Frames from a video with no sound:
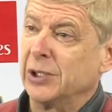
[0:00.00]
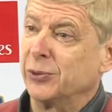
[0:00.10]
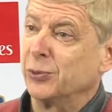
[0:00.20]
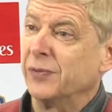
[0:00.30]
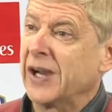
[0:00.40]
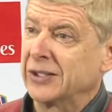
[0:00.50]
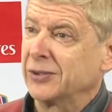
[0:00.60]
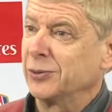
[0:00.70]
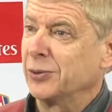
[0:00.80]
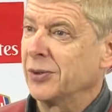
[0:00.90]
will do that,
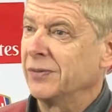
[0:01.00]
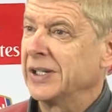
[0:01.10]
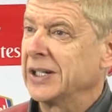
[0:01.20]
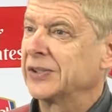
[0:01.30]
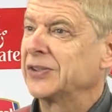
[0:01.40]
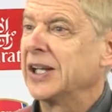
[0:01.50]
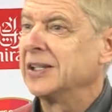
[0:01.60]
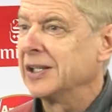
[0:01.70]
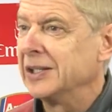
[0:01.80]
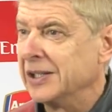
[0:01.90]
you know, they
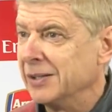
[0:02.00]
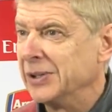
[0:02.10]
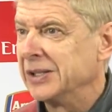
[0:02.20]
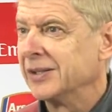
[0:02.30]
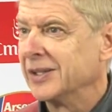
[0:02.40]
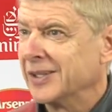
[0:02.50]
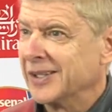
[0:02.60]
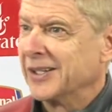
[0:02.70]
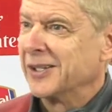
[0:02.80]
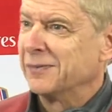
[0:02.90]
extend a little bit the
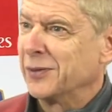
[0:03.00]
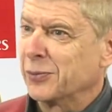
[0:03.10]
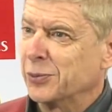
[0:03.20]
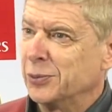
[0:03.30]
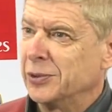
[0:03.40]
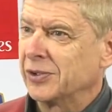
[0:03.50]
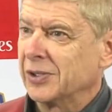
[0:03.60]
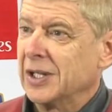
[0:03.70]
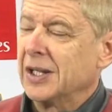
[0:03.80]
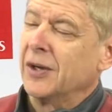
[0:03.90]

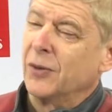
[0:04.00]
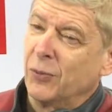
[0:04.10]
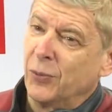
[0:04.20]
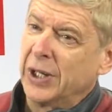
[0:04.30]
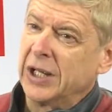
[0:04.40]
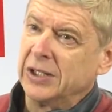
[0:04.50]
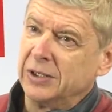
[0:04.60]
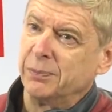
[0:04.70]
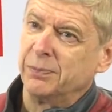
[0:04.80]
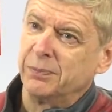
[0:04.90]
rules. Where
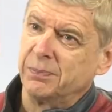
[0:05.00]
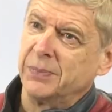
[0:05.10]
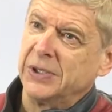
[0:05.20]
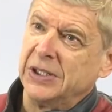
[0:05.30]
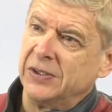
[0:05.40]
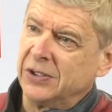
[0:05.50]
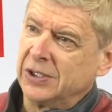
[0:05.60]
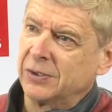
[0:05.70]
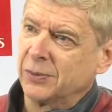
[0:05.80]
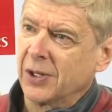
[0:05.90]
it is
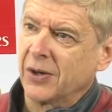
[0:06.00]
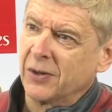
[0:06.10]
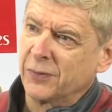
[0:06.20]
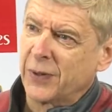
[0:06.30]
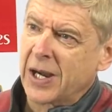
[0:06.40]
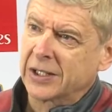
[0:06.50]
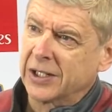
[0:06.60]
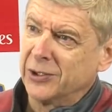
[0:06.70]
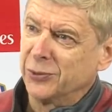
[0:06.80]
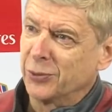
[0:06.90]
it, how far
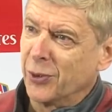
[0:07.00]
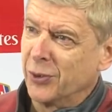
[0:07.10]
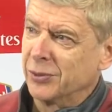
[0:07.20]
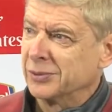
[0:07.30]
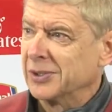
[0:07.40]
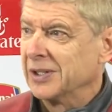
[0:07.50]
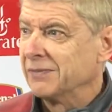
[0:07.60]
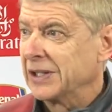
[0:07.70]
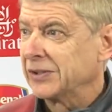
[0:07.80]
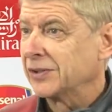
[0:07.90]
can you go?
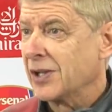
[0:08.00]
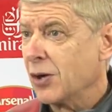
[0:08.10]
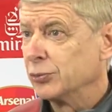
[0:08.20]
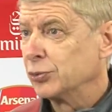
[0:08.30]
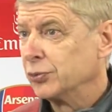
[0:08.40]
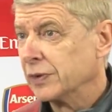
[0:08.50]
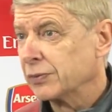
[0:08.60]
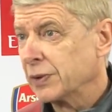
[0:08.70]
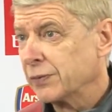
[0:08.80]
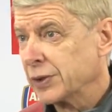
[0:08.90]
That's down to the
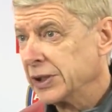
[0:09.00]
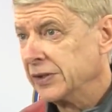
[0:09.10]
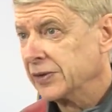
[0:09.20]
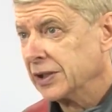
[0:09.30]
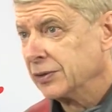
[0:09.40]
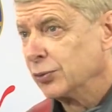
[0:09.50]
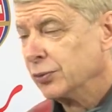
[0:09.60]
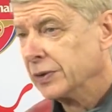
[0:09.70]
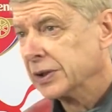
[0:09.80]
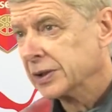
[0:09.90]
referees and
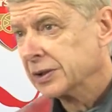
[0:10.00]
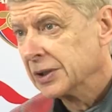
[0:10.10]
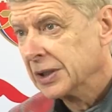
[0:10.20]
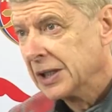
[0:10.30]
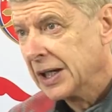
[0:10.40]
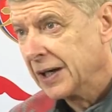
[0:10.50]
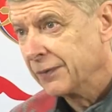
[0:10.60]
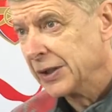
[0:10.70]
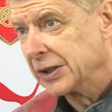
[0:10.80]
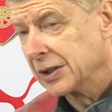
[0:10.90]
to the, I
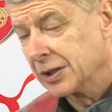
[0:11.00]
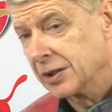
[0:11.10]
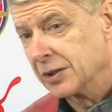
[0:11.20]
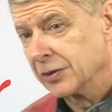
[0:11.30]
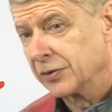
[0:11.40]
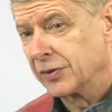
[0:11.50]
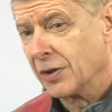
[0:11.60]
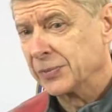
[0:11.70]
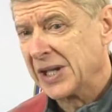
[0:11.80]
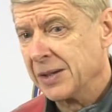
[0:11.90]
think
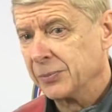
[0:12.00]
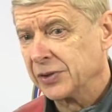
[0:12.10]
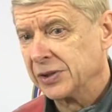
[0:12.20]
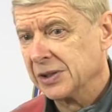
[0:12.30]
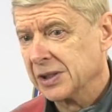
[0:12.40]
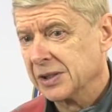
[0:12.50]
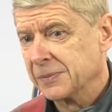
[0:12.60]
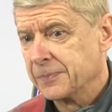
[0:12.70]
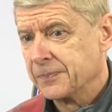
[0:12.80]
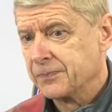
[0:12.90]
sometimes in